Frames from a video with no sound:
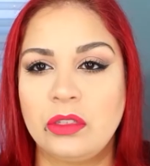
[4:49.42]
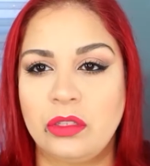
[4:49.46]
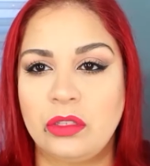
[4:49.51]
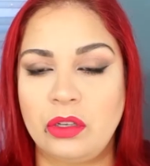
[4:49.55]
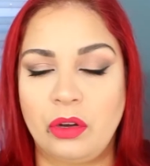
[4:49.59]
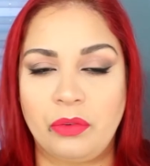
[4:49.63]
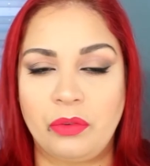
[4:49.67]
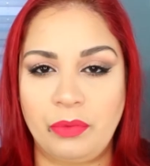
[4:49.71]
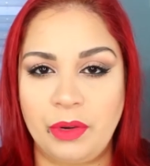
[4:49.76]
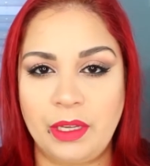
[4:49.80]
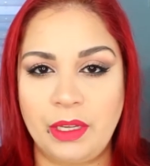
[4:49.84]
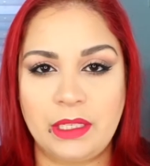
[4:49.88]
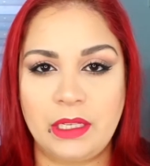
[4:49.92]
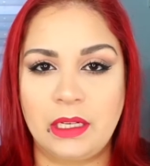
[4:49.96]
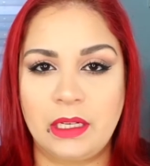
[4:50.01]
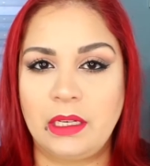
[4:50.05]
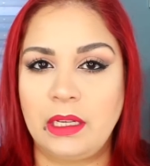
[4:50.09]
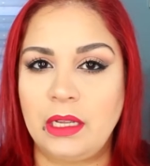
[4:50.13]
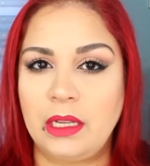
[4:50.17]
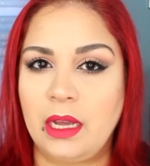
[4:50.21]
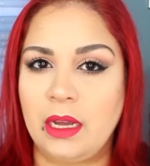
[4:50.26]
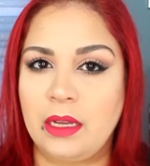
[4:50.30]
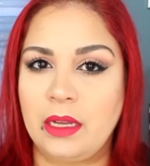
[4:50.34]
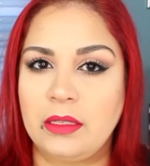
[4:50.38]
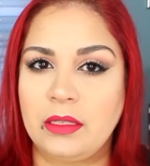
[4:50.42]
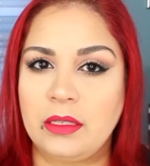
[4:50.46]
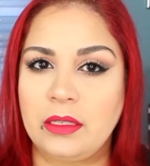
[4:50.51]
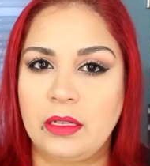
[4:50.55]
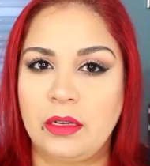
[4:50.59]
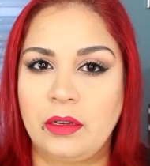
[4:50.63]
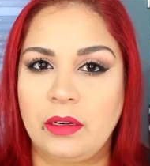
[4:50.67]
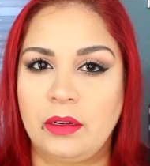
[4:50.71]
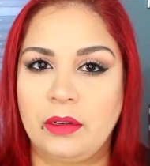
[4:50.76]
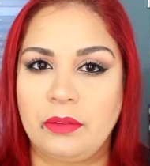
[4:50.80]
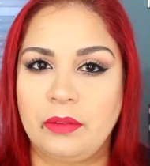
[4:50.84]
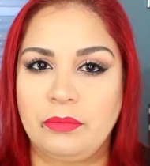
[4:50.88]
So recently I
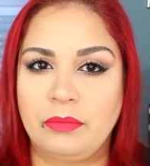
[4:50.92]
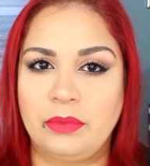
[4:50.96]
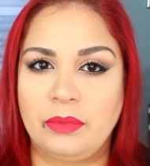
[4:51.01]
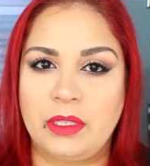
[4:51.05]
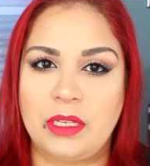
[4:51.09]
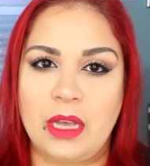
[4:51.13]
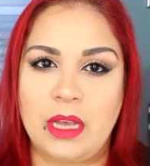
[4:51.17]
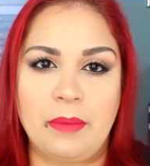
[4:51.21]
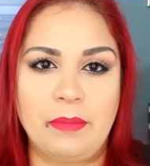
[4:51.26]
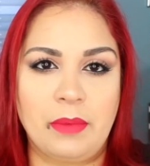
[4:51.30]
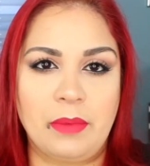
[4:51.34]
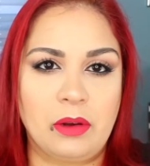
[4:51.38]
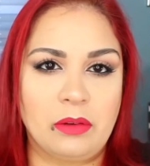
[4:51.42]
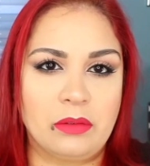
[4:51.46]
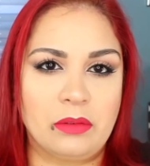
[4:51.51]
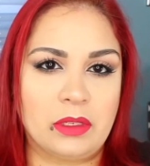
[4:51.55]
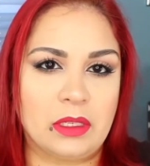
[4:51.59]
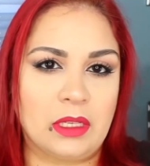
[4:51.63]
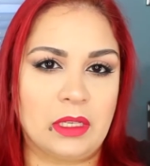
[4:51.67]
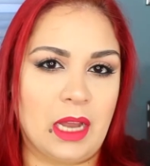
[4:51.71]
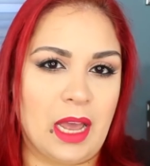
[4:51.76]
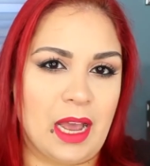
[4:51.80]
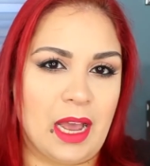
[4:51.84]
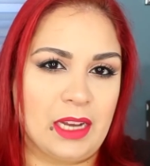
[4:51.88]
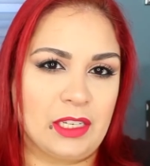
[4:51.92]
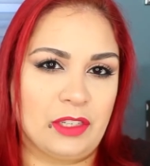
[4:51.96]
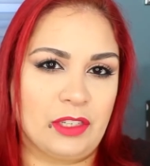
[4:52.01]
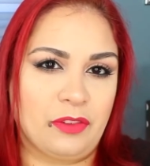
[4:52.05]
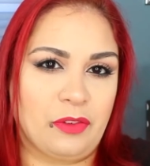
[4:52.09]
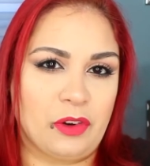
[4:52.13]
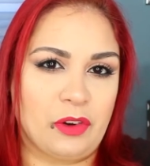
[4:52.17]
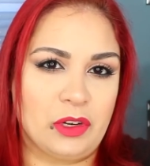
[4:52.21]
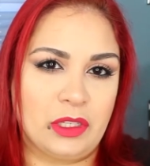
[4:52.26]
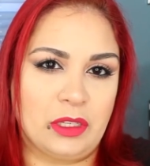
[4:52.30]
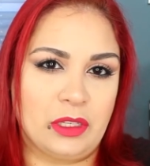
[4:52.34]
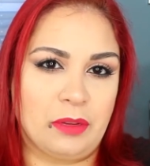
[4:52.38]
did a demo /
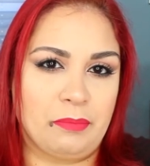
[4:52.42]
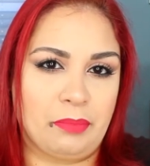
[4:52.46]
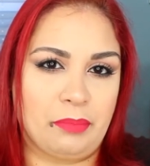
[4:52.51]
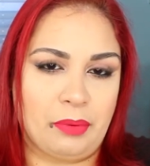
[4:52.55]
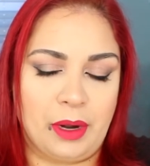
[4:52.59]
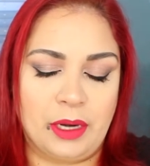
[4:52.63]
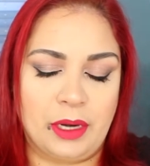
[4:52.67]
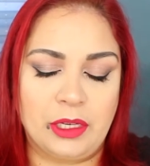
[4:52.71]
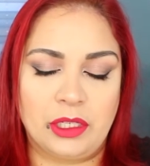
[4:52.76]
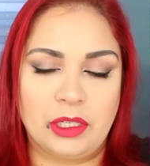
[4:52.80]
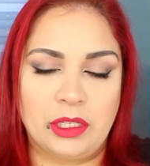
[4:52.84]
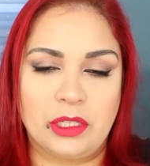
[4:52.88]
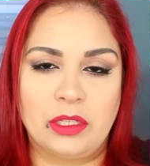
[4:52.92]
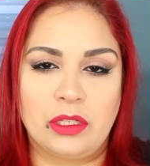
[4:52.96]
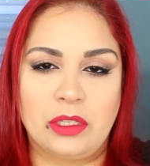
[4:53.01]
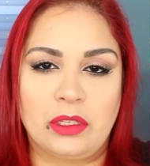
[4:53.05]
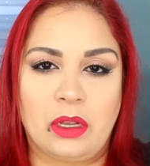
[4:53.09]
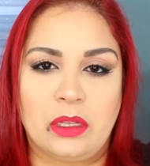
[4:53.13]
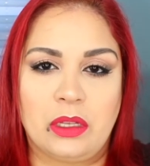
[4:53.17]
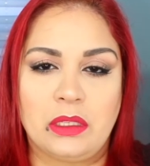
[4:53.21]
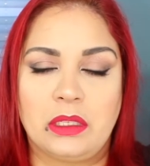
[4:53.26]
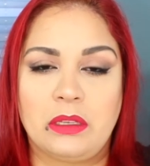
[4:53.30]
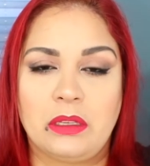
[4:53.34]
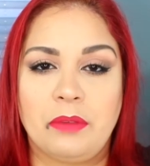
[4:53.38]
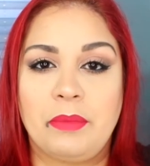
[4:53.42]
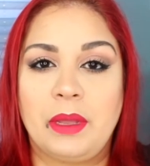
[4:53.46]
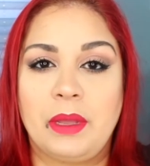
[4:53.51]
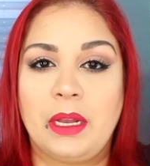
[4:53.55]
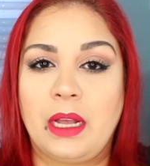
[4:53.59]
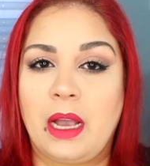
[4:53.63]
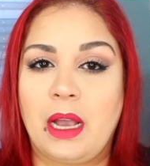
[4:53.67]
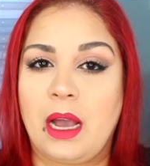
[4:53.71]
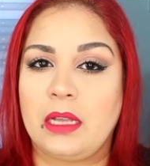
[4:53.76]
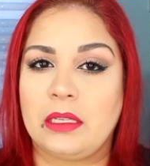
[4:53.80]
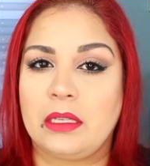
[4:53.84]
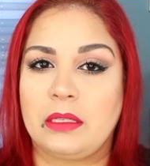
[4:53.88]
first impressions on some
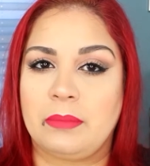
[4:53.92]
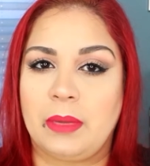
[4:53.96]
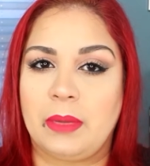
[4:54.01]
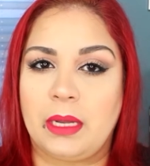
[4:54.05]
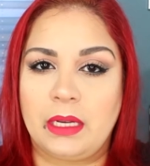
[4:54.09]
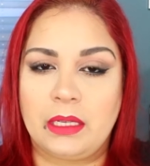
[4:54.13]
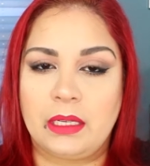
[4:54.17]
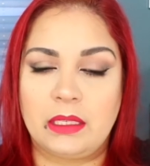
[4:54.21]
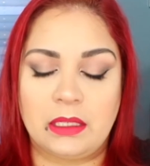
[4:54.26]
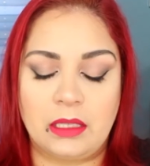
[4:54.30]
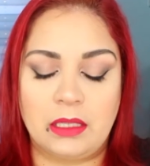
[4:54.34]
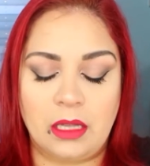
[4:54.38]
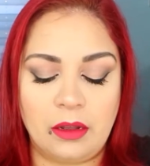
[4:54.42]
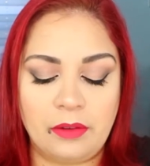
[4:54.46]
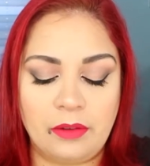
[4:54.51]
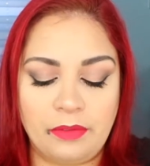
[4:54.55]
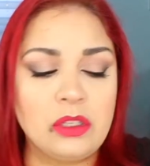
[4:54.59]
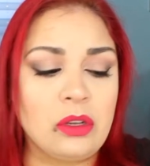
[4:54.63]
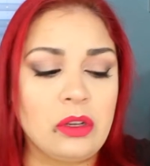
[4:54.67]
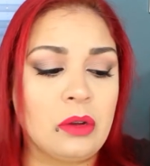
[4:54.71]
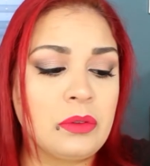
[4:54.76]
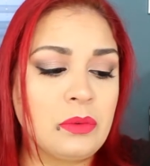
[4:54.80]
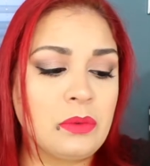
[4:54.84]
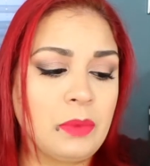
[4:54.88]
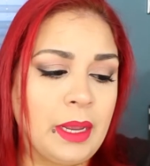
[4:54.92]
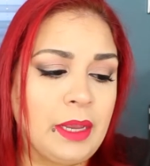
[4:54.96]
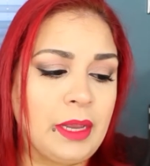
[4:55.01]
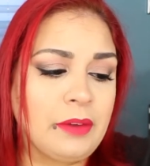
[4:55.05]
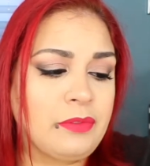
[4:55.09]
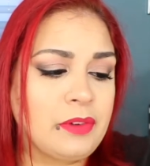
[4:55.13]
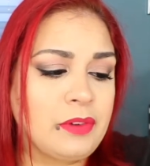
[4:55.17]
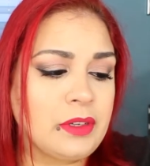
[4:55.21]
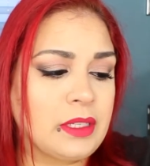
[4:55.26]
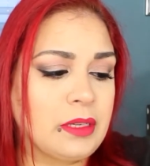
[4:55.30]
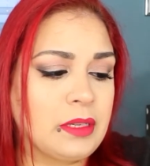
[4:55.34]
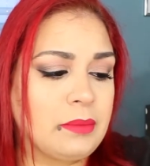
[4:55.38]
IT Cosmetics stuff. So I was
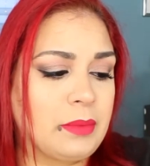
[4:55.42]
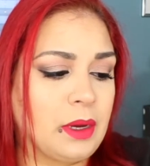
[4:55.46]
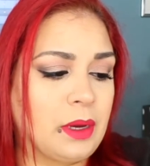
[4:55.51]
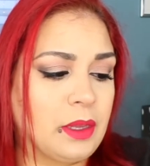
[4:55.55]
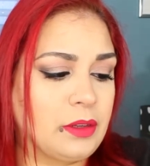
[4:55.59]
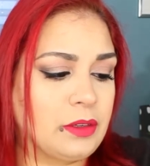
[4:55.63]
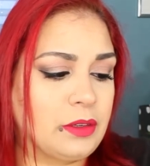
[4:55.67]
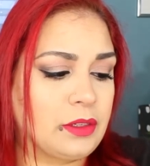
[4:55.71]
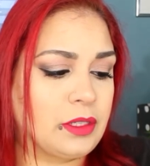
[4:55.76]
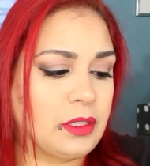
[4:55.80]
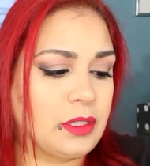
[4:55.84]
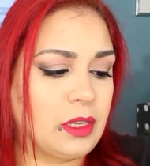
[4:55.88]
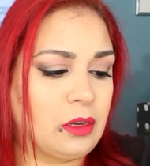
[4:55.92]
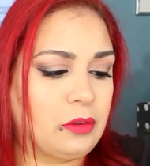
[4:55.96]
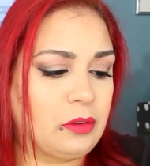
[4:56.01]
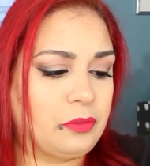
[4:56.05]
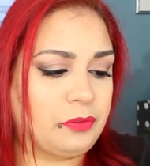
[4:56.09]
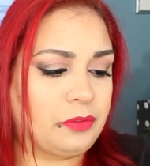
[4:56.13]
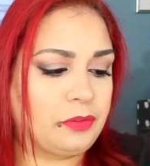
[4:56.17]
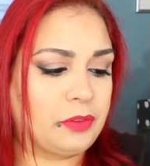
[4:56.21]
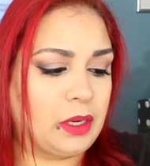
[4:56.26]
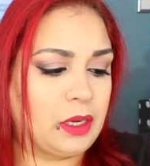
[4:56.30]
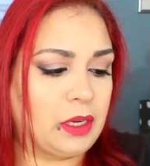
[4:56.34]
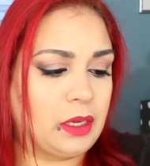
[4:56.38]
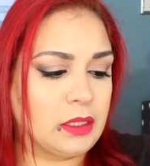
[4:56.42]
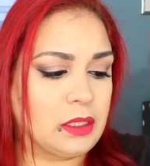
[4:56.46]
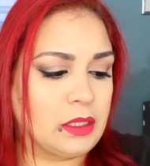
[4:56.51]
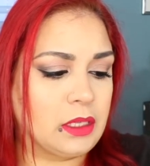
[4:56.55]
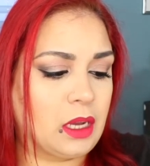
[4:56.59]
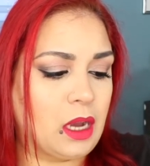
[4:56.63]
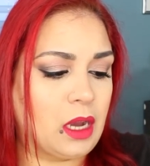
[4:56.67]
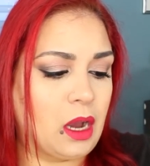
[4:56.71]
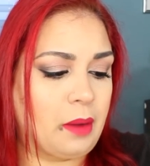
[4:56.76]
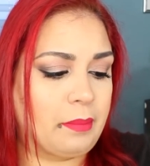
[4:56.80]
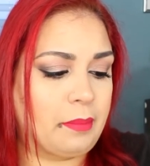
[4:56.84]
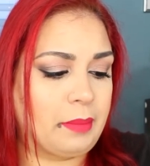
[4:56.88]
waiting for some other stuff to
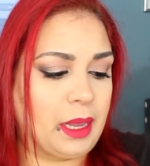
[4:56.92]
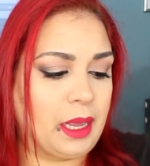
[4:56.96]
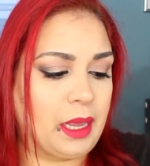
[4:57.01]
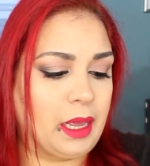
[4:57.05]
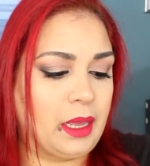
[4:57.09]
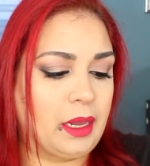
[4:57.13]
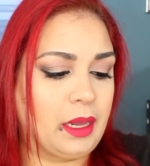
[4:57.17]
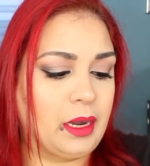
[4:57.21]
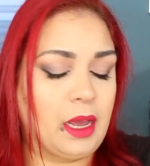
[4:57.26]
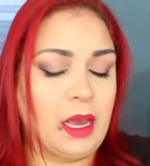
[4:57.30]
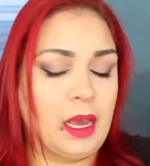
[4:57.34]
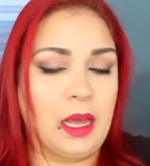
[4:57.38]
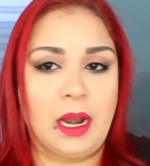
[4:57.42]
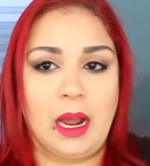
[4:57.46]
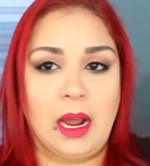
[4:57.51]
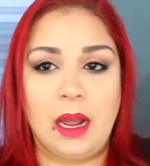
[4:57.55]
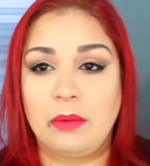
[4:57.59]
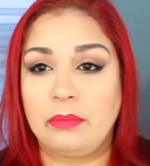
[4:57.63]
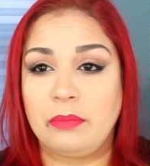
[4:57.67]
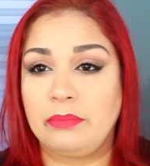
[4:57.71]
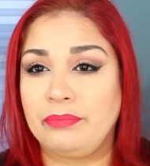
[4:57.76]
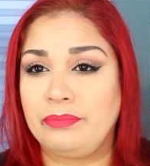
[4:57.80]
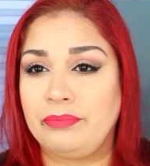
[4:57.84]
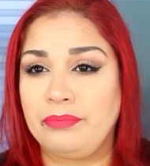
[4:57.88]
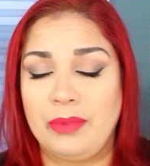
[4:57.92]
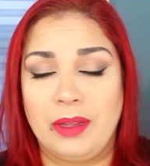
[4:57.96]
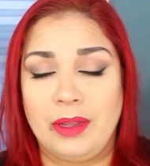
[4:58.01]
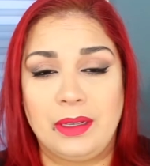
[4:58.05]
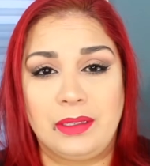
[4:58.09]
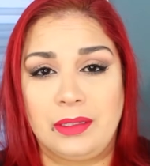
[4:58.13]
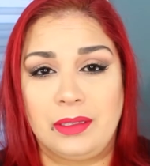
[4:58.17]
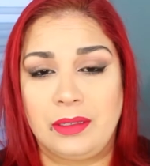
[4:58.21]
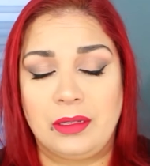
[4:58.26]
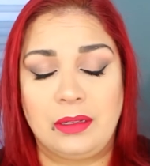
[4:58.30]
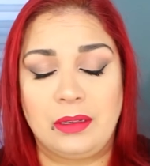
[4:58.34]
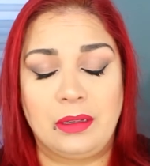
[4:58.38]
come in, and
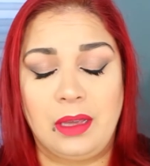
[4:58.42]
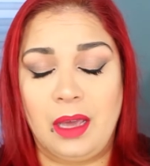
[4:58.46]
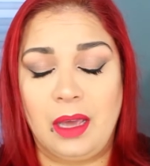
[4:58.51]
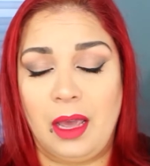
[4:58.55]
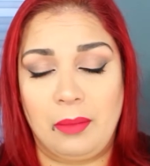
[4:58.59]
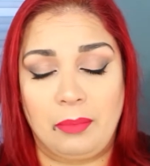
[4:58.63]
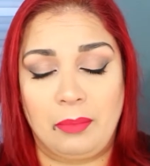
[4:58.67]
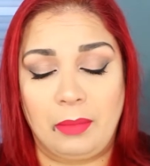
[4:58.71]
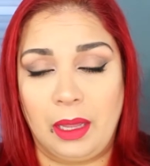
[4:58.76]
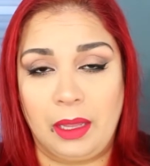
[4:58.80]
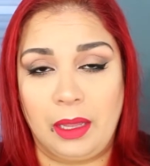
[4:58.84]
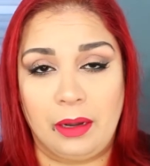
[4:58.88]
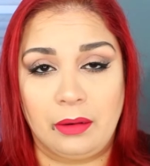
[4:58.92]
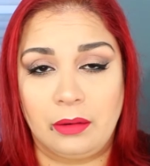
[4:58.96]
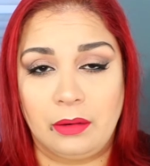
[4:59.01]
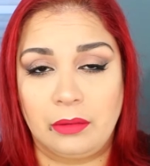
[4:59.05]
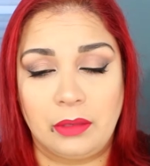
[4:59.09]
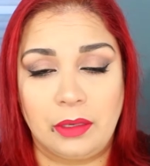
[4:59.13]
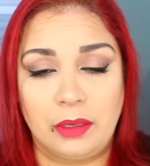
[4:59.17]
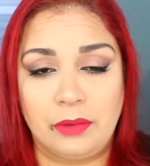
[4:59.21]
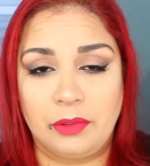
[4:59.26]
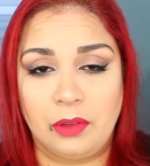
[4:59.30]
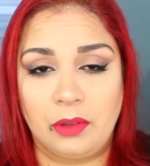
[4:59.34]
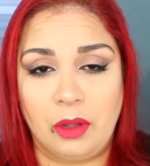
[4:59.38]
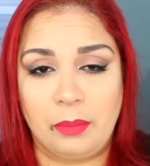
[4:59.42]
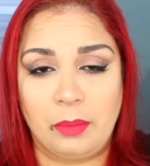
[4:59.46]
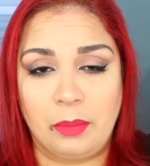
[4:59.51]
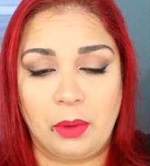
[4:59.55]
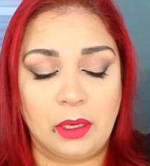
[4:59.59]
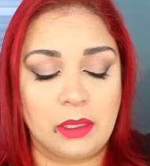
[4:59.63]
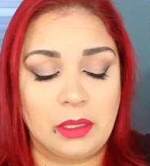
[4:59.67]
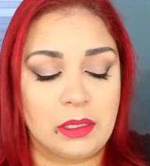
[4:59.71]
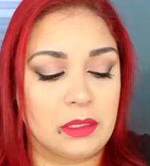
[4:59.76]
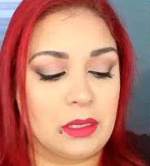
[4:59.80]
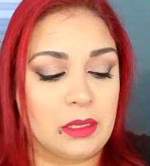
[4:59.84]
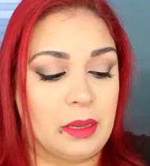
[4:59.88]
it came later, even though I
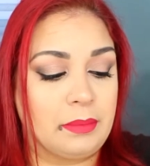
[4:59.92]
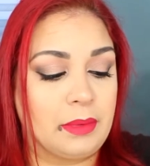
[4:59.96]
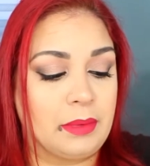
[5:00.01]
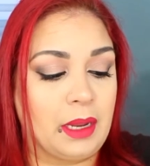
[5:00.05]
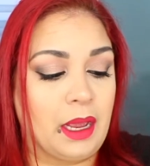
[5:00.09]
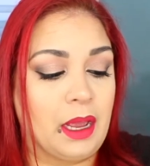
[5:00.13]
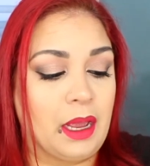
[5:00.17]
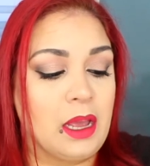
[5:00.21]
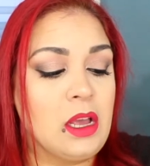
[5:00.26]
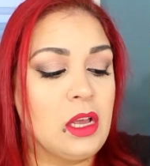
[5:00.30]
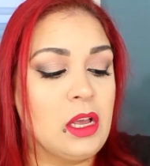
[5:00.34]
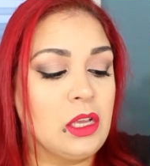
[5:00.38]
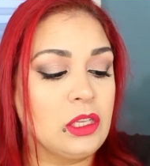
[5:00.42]
bought it the same day.